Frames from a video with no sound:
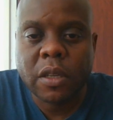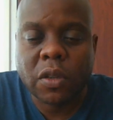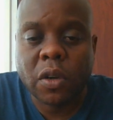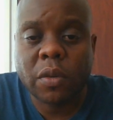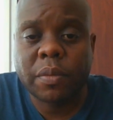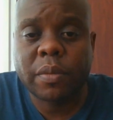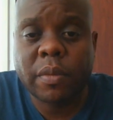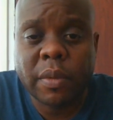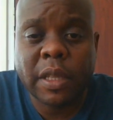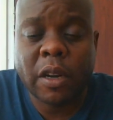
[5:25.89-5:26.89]
So
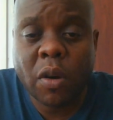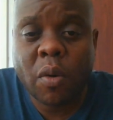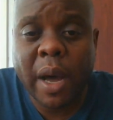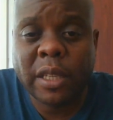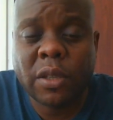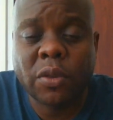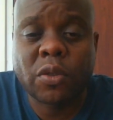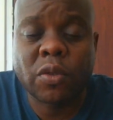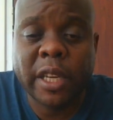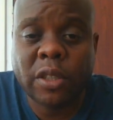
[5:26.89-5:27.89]
the law wants
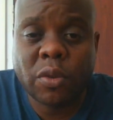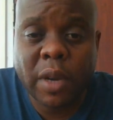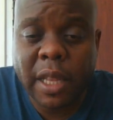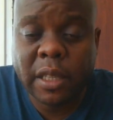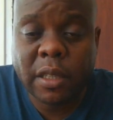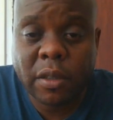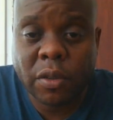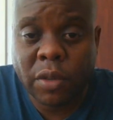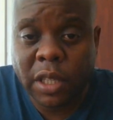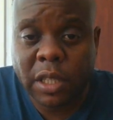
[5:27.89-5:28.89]
you to ensure that
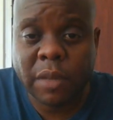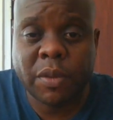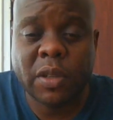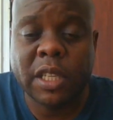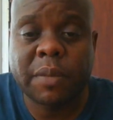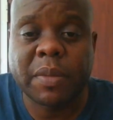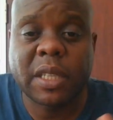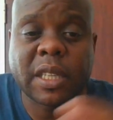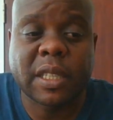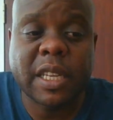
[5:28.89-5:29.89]
you distribute these
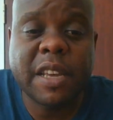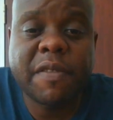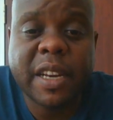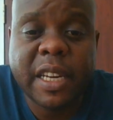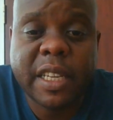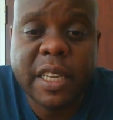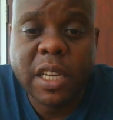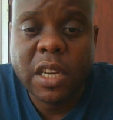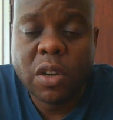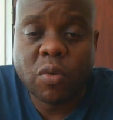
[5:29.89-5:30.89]
meetings evenly
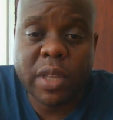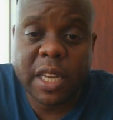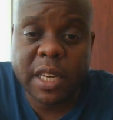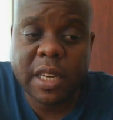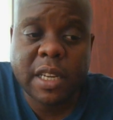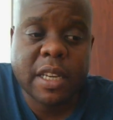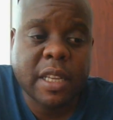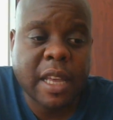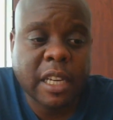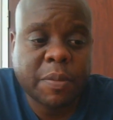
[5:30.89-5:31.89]
within
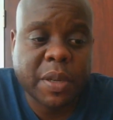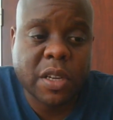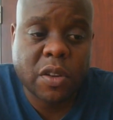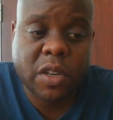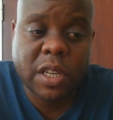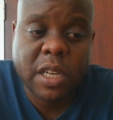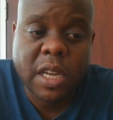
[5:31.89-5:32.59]
that period.